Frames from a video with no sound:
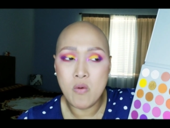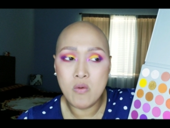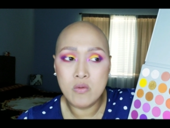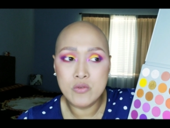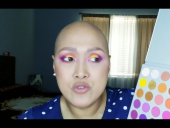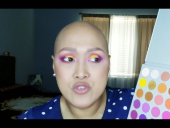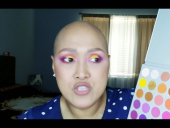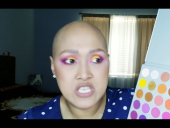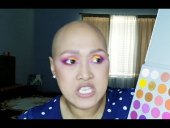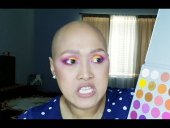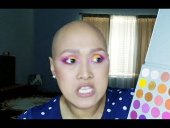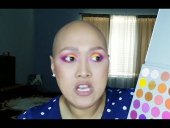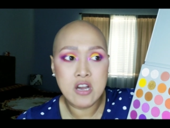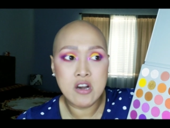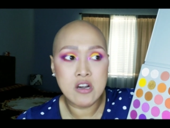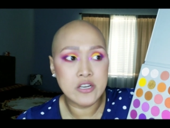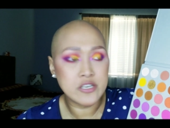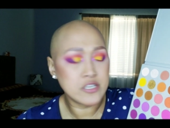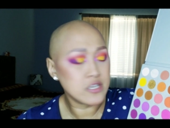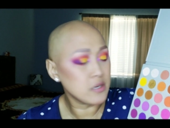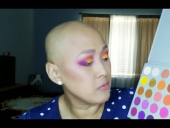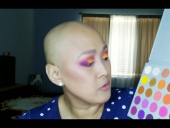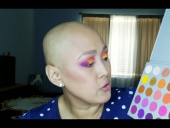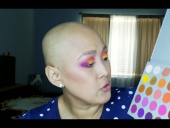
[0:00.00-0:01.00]

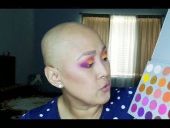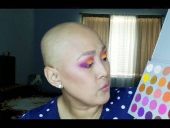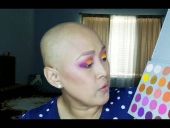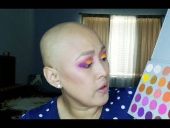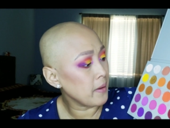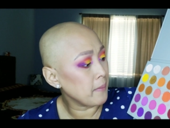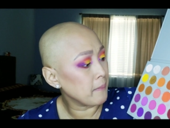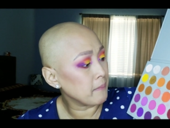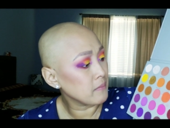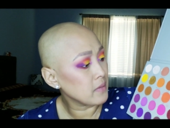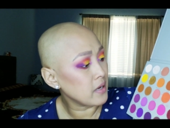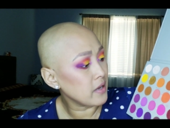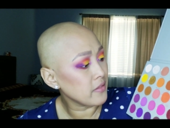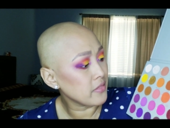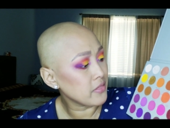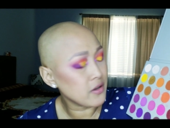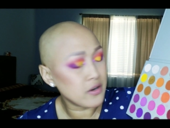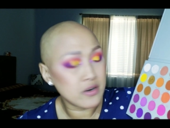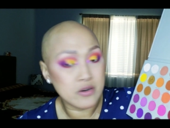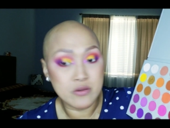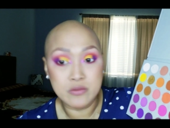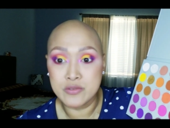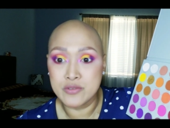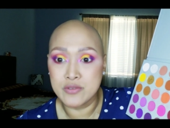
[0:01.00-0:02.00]
GRWM, I
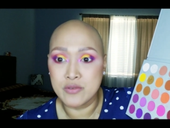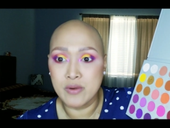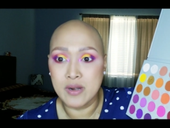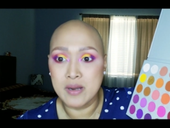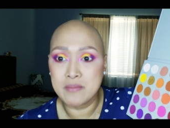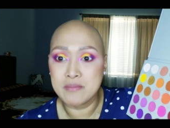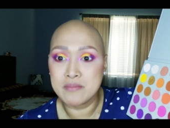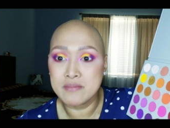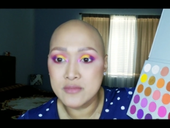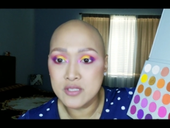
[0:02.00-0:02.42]
thought it was gram.